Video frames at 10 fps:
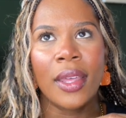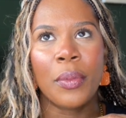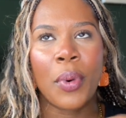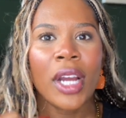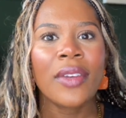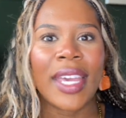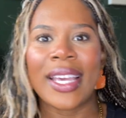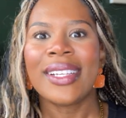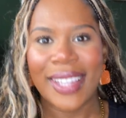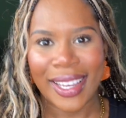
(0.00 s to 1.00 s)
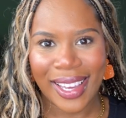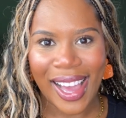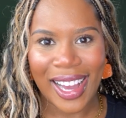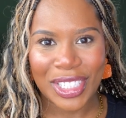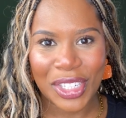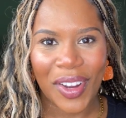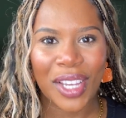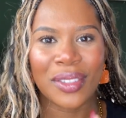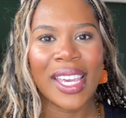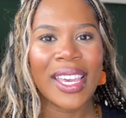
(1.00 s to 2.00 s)
part of it is taking action,
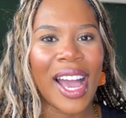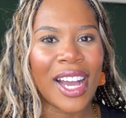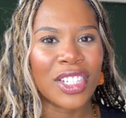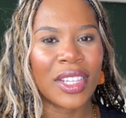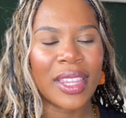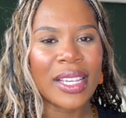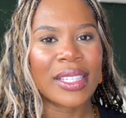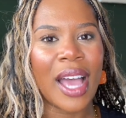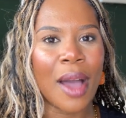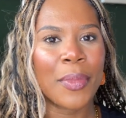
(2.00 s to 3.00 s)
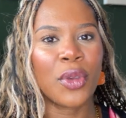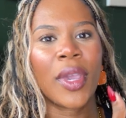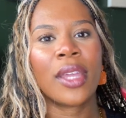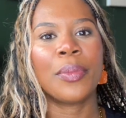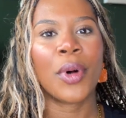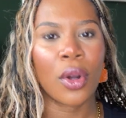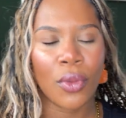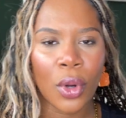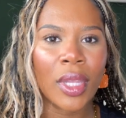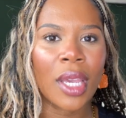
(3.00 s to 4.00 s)
right? You take action, things happen, you get the ball
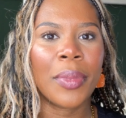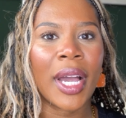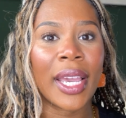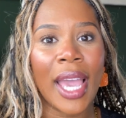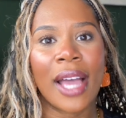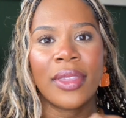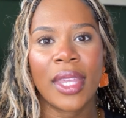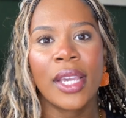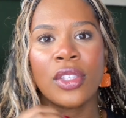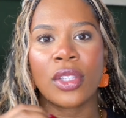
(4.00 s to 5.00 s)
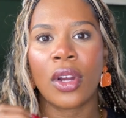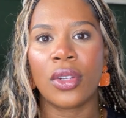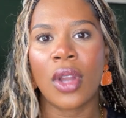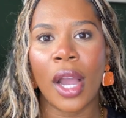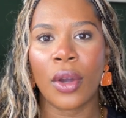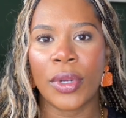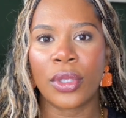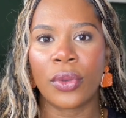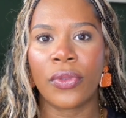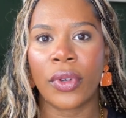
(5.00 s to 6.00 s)
rolling. But again, things are not
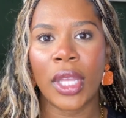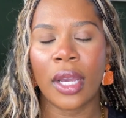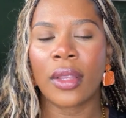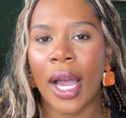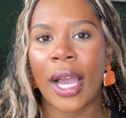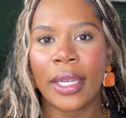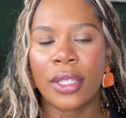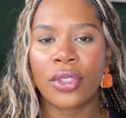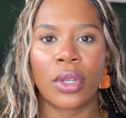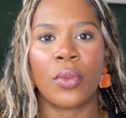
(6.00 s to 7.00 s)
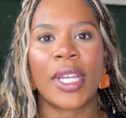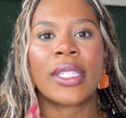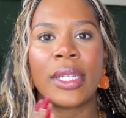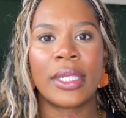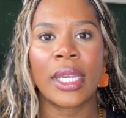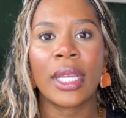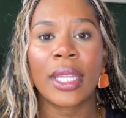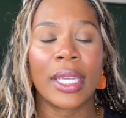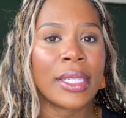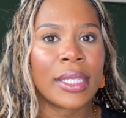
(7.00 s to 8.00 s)
going to fully align in certain ways
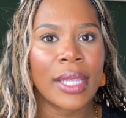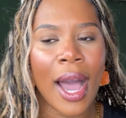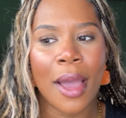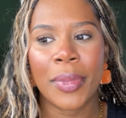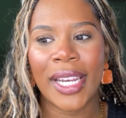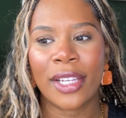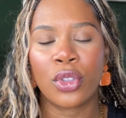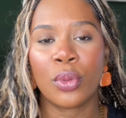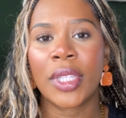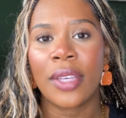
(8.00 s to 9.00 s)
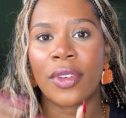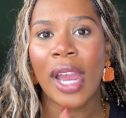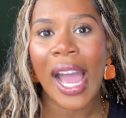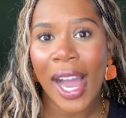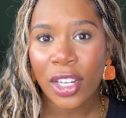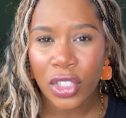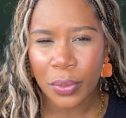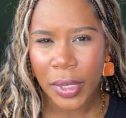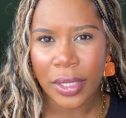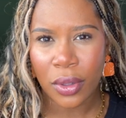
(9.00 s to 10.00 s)
until it is time. But I do believe your
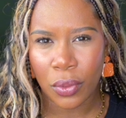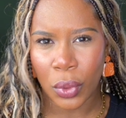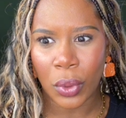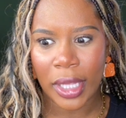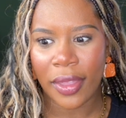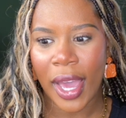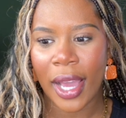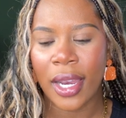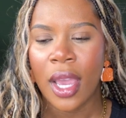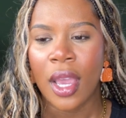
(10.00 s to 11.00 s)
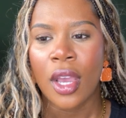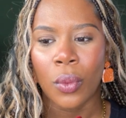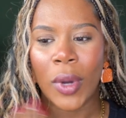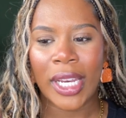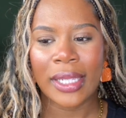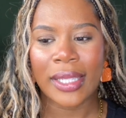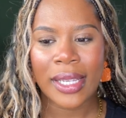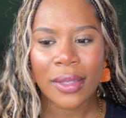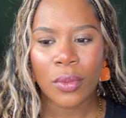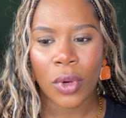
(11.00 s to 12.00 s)
action plays a role in that. When it
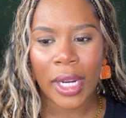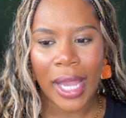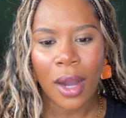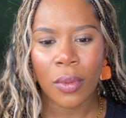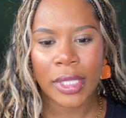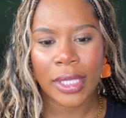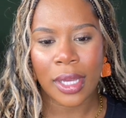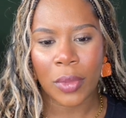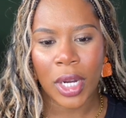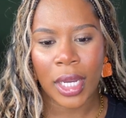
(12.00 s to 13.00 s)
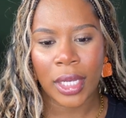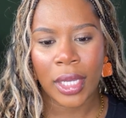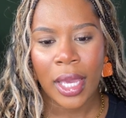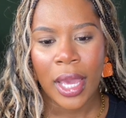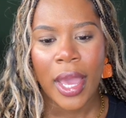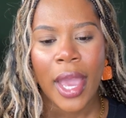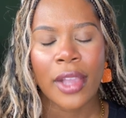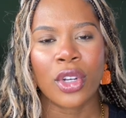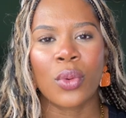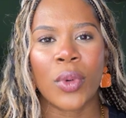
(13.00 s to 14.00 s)
doesn't work out with someone
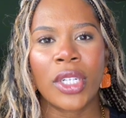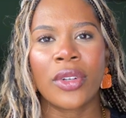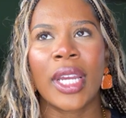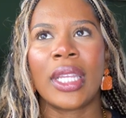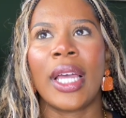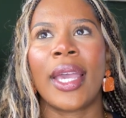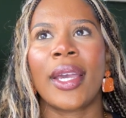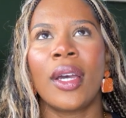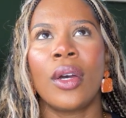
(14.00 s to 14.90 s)
and you're wondering like,